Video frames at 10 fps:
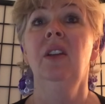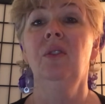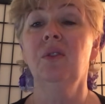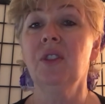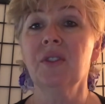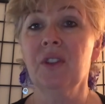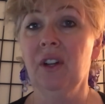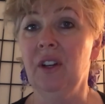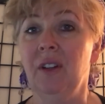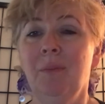You just
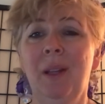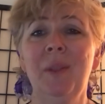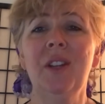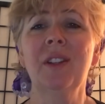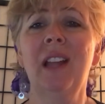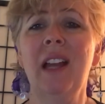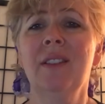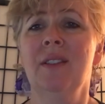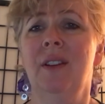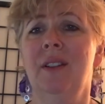hurt. Maybe your
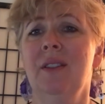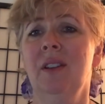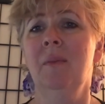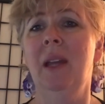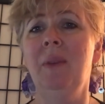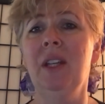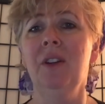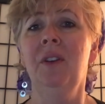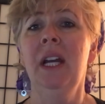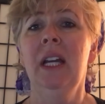legs hurt, or maybe
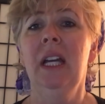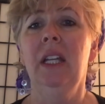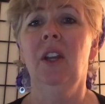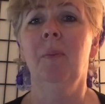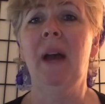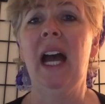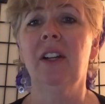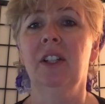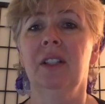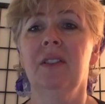your
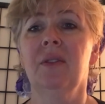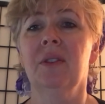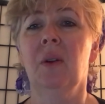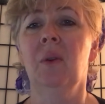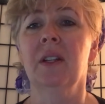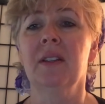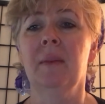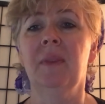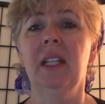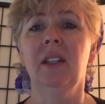back hurts or
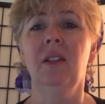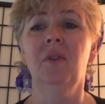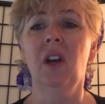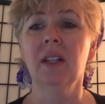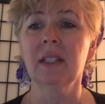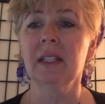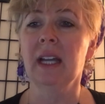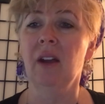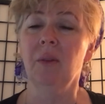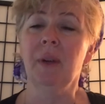something, and you've gone to the
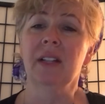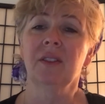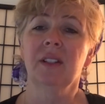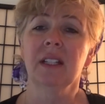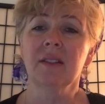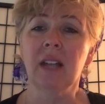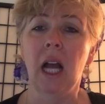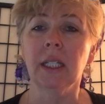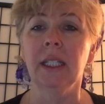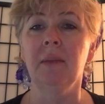chiropractor and it's
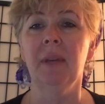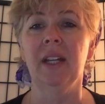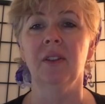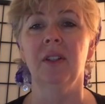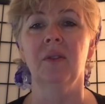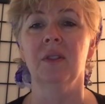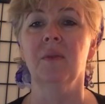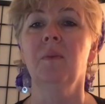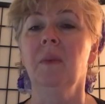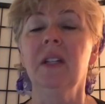not getting better,
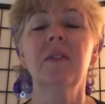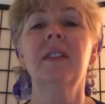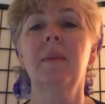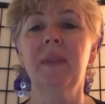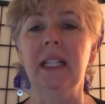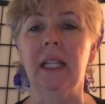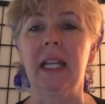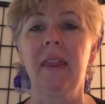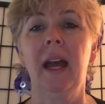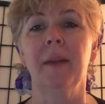or something
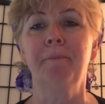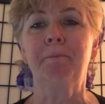like that.